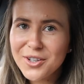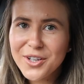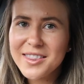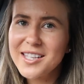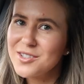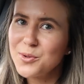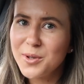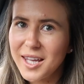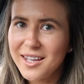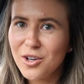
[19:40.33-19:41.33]
I think it's all
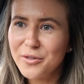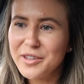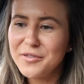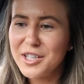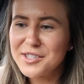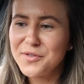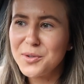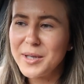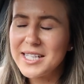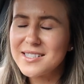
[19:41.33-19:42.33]
kicking off in the next
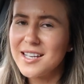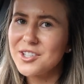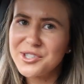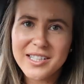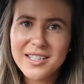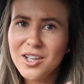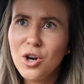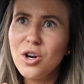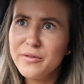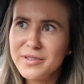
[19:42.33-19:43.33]
few weeks, actually
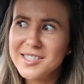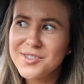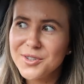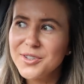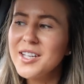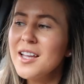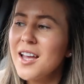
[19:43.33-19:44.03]
hopefully soon.